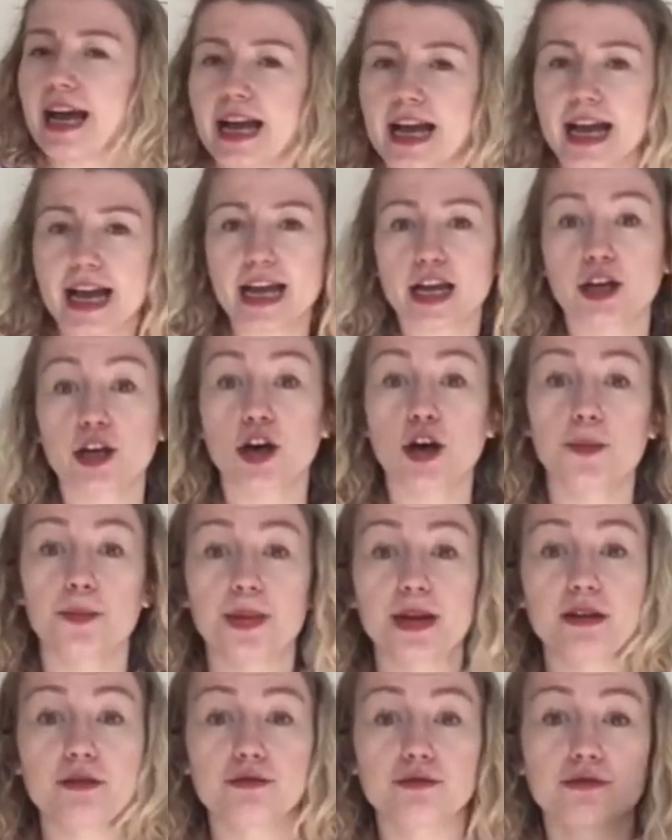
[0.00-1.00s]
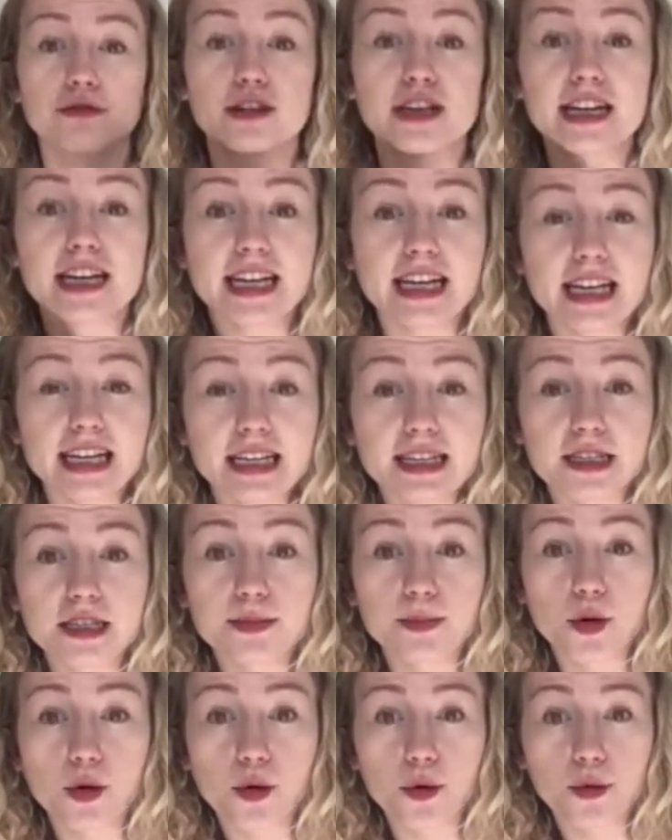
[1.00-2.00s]
it could be really
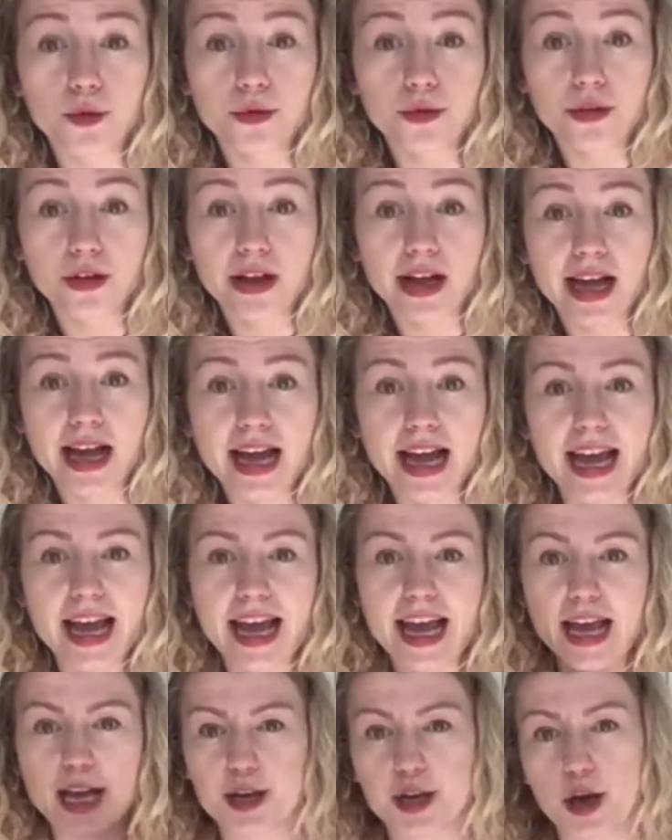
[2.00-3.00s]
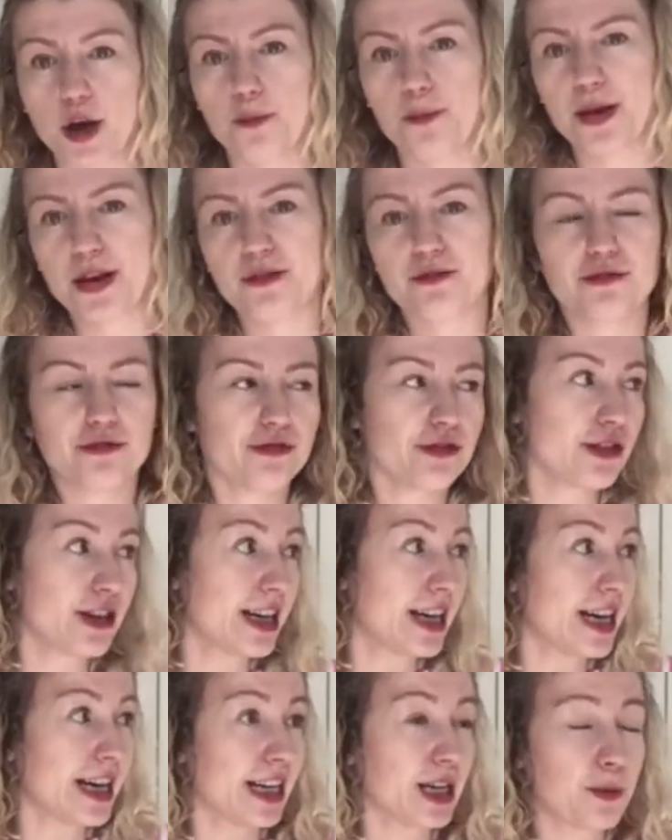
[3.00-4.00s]
small, it could be
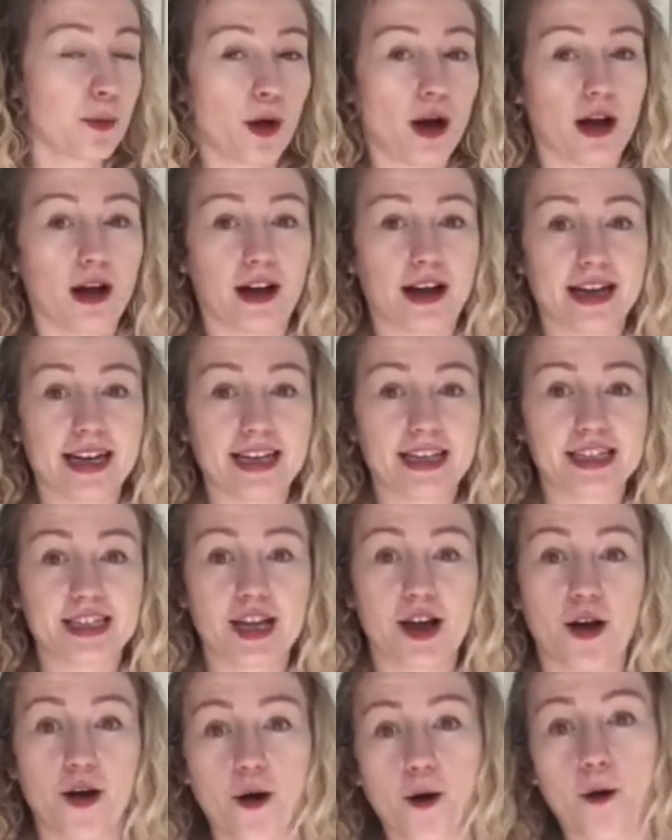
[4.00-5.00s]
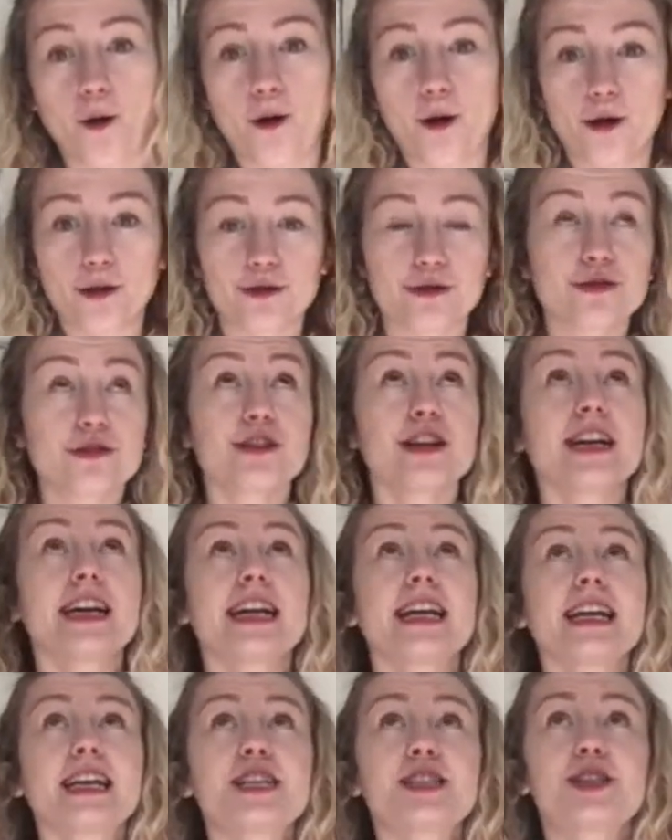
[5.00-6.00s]
really wide or
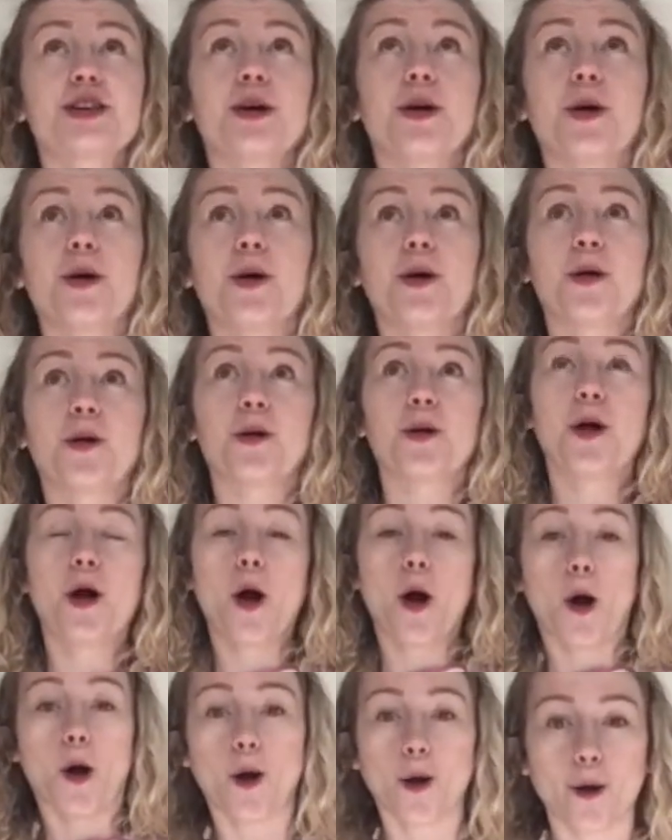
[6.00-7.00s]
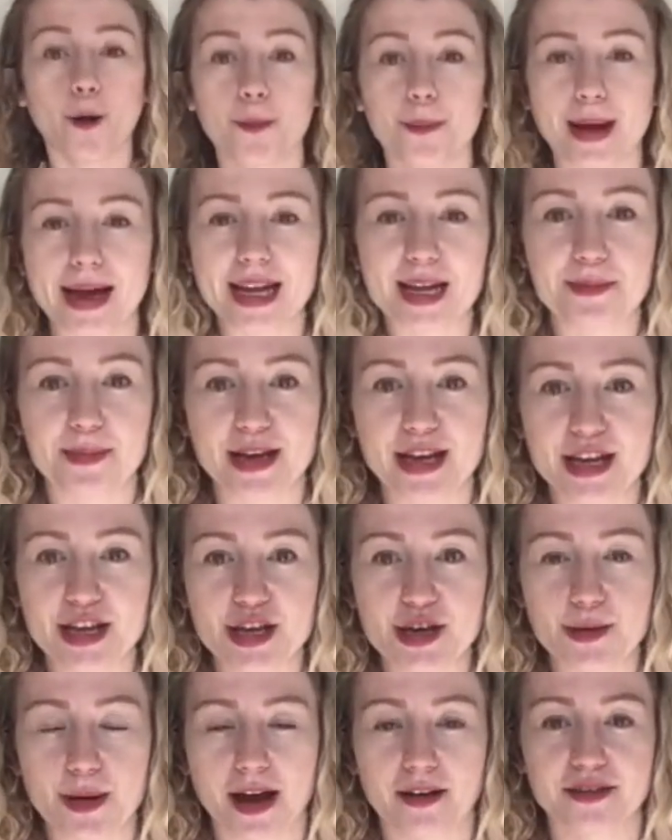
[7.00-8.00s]
really tall, or maybe
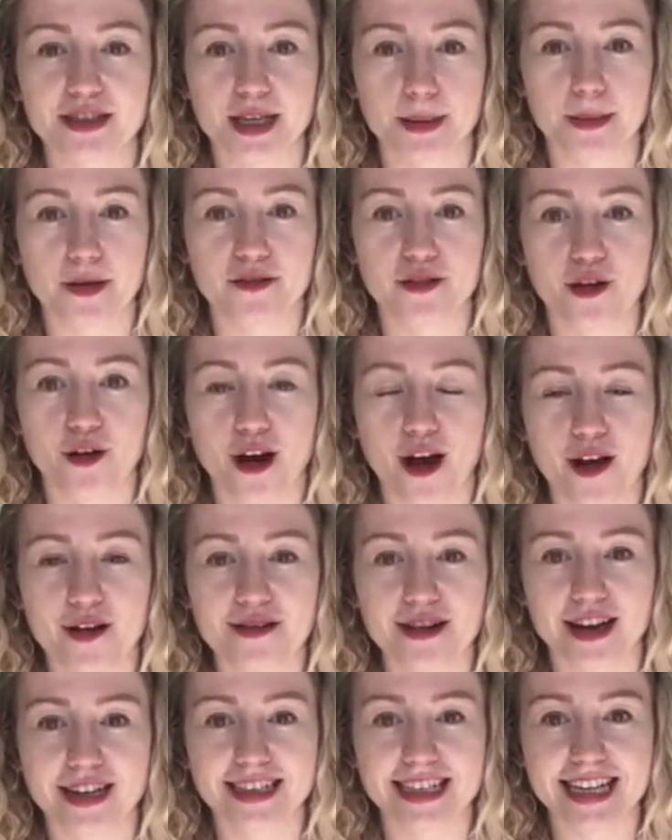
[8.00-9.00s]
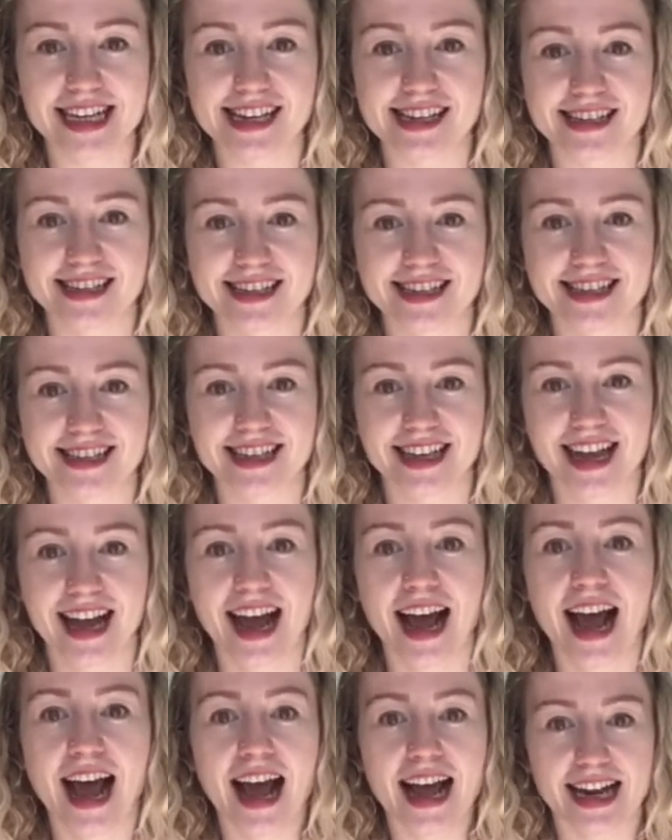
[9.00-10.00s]
you have some of your own ideas.
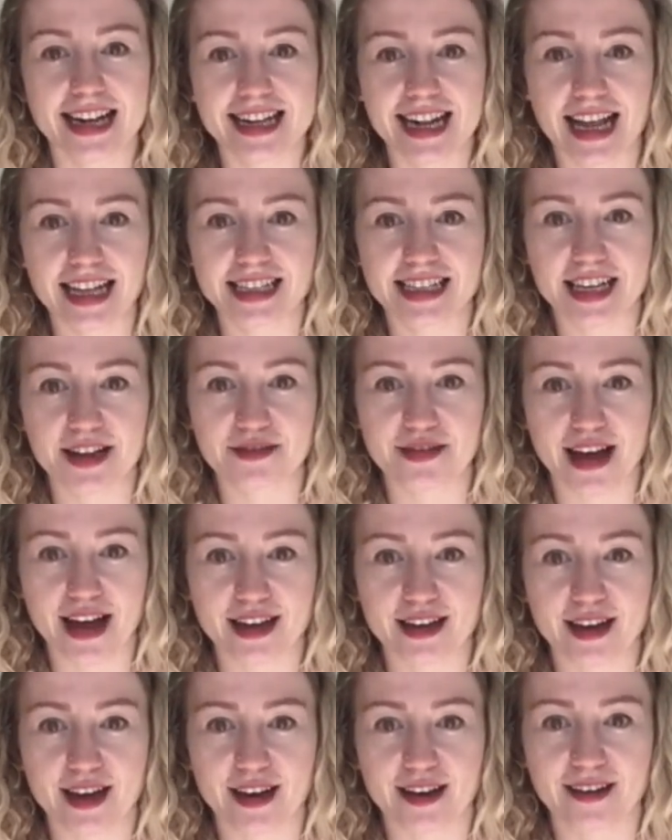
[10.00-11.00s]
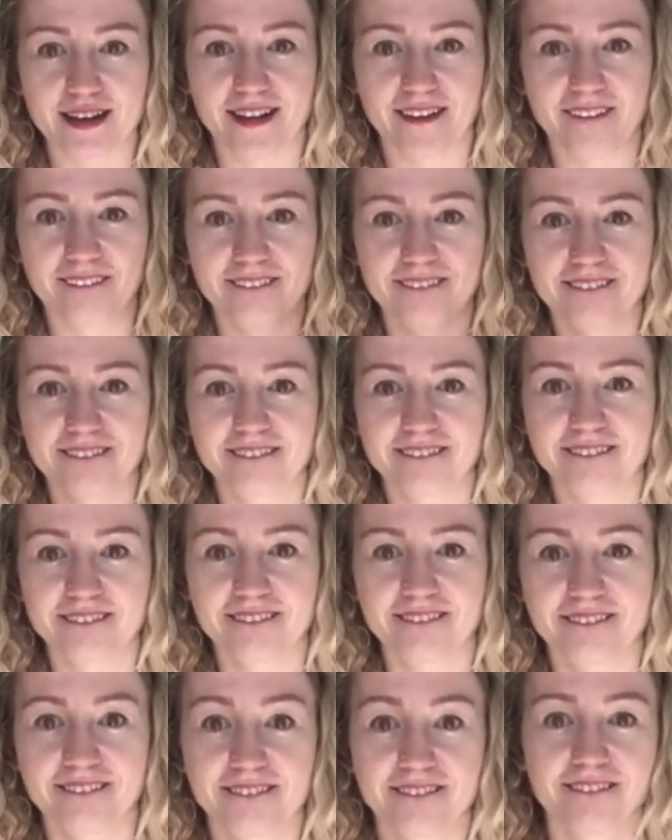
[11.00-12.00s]
Let's give that a go.
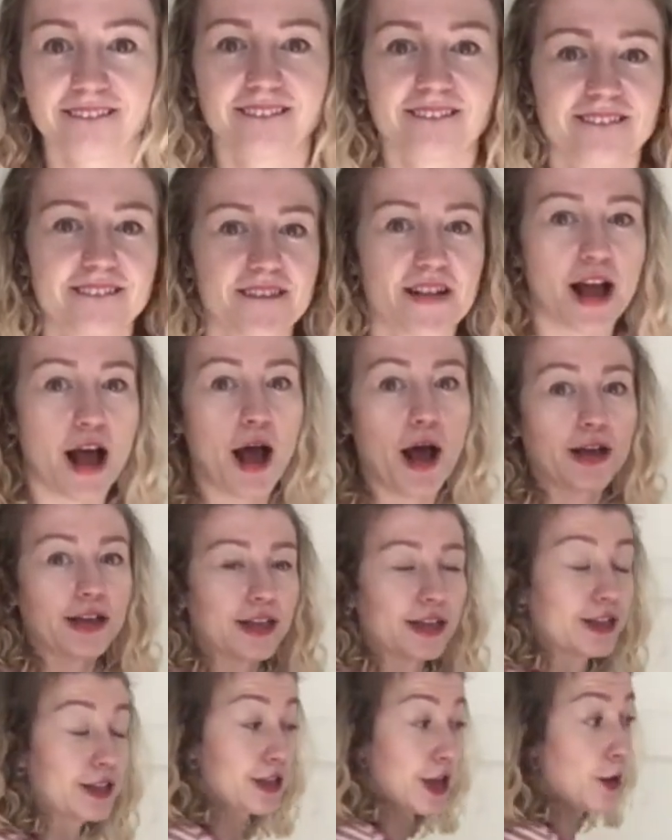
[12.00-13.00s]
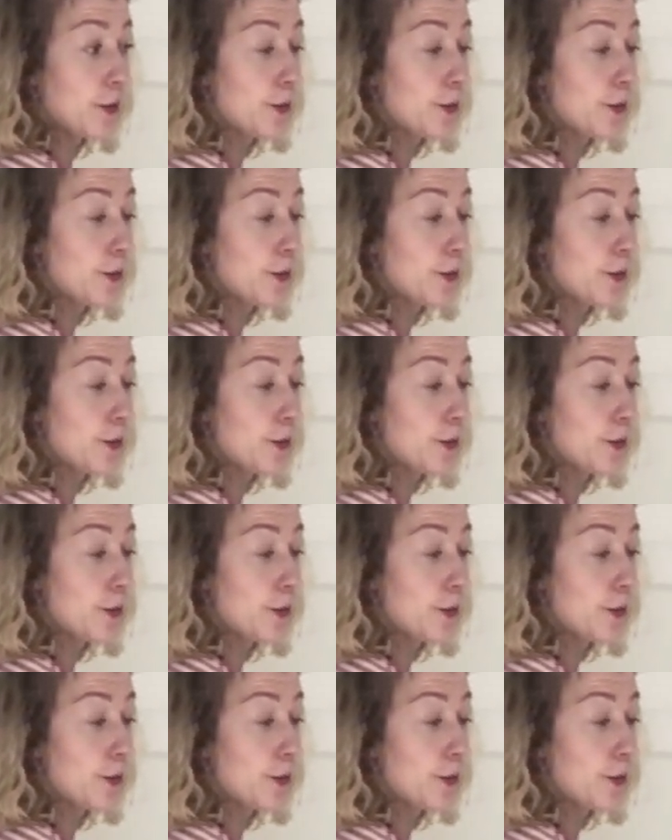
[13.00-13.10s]
So